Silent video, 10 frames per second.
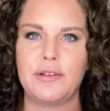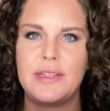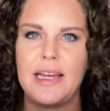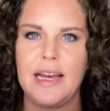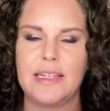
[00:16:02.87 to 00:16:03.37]

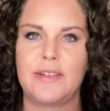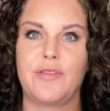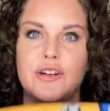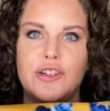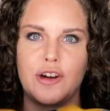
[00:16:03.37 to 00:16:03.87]
this
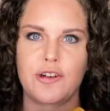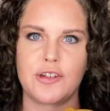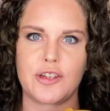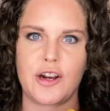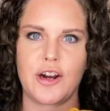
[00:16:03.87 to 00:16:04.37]
for circle
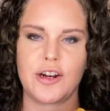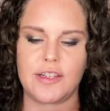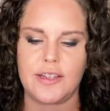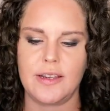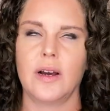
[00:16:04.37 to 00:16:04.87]

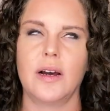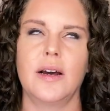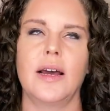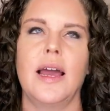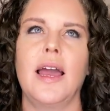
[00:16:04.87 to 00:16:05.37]
skirts. A
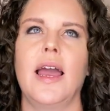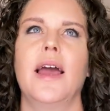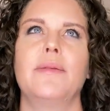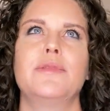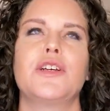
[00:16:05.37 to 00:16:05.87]

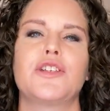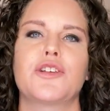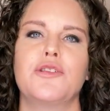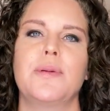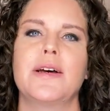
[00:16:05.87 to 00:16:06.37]
hemmed
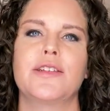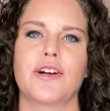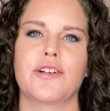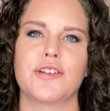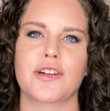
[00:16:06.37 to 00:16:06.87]
Scuba
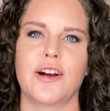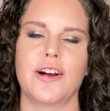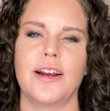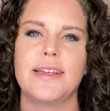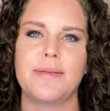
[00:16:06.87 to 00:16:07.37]
circle
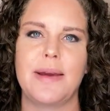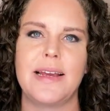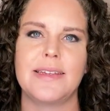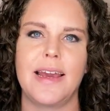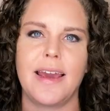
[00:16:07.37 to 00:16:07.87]
skirt is amazing.